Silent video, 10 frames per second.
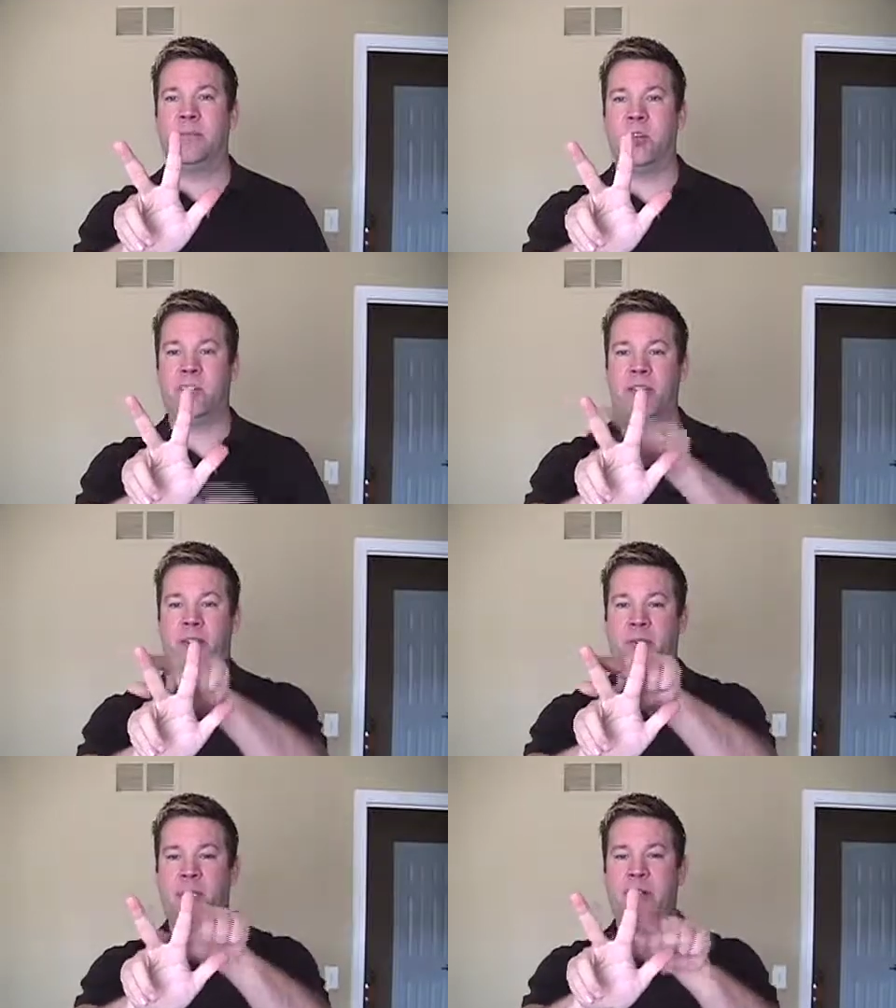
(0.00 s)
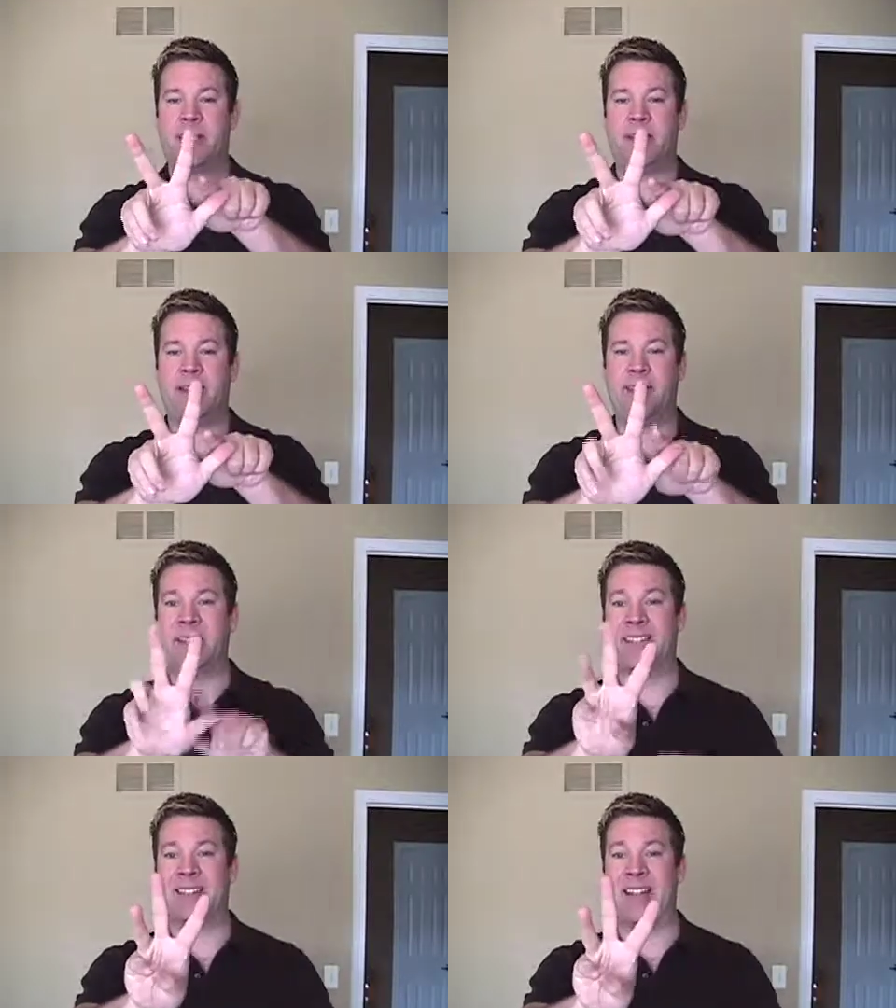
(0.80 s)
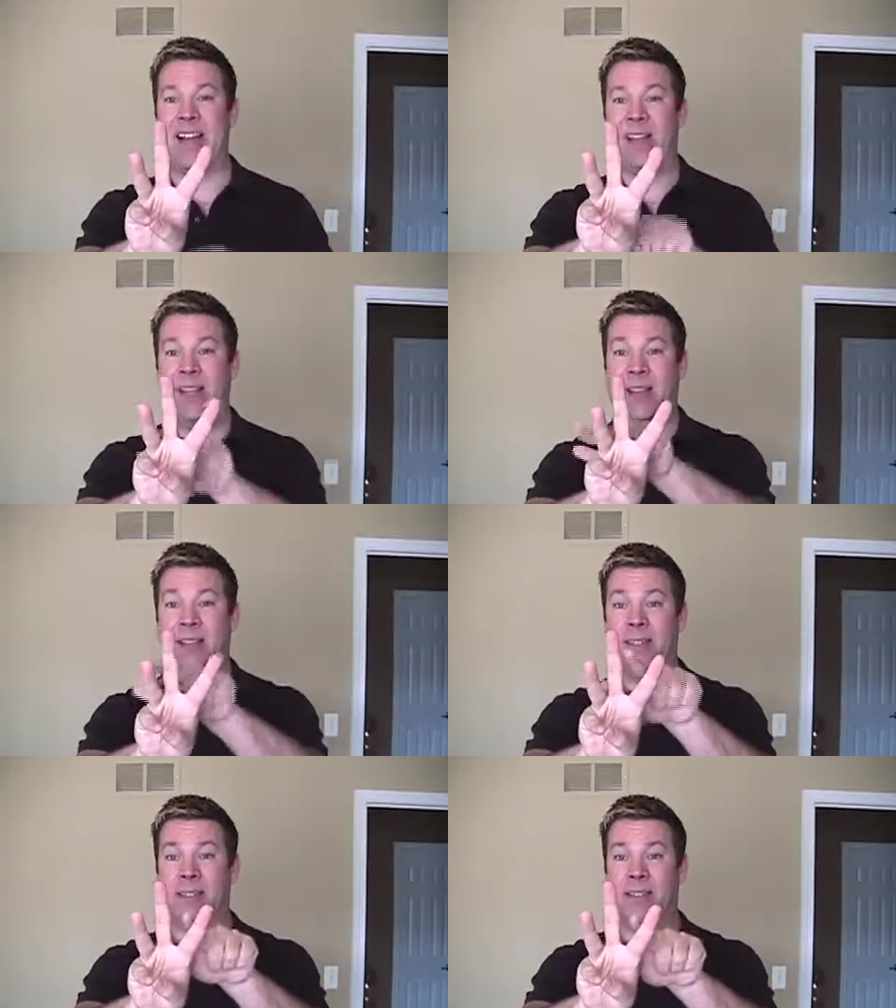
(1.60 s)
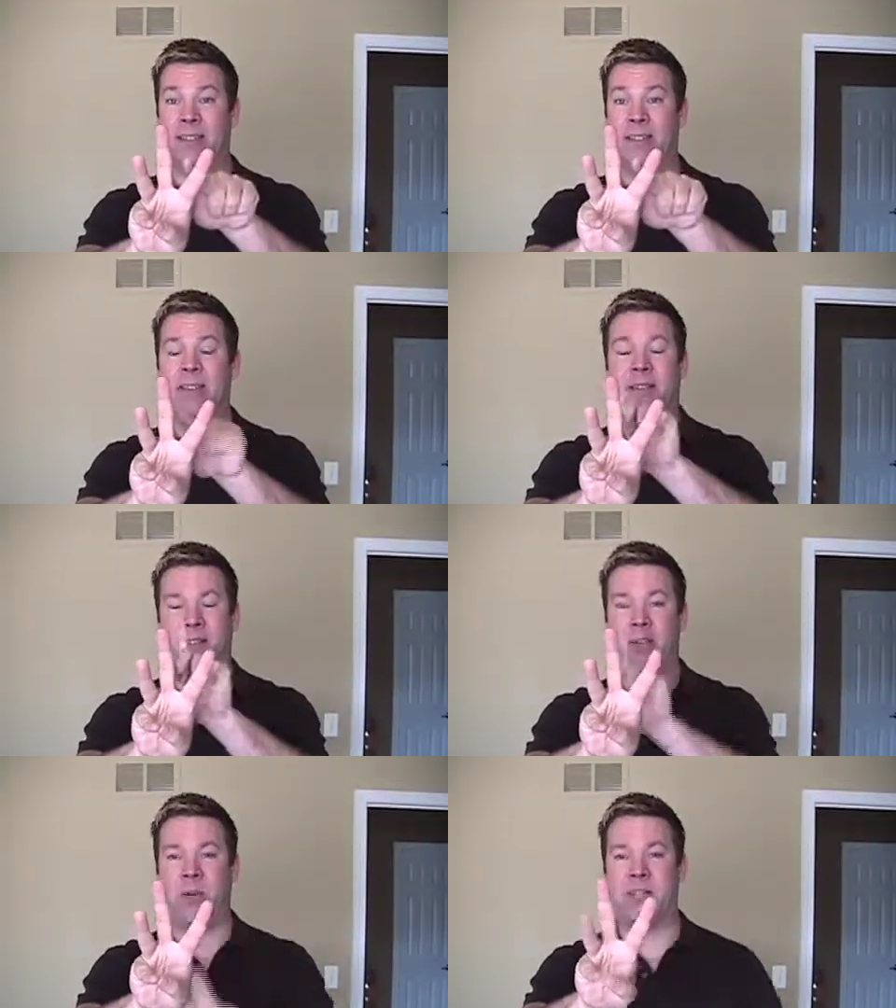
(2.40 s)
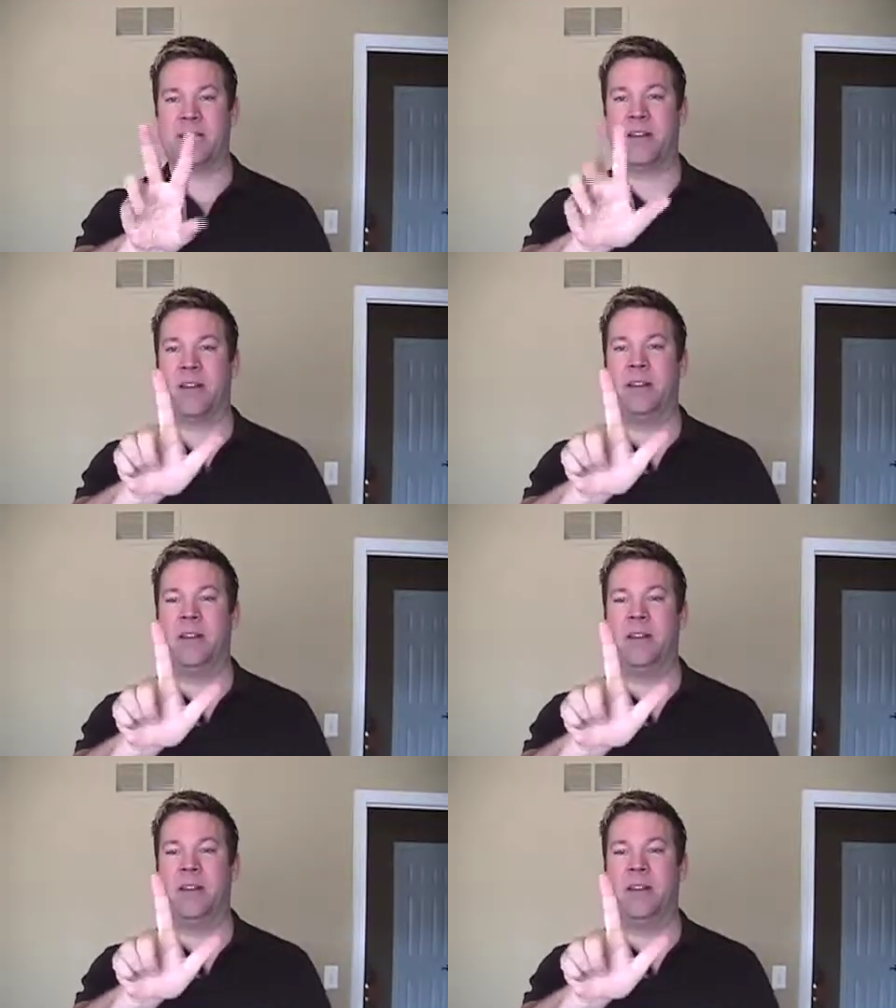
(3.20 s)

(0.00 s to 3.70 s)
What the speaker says: Notice that 3 is like this. It's not like this. I'll tell you why in a second.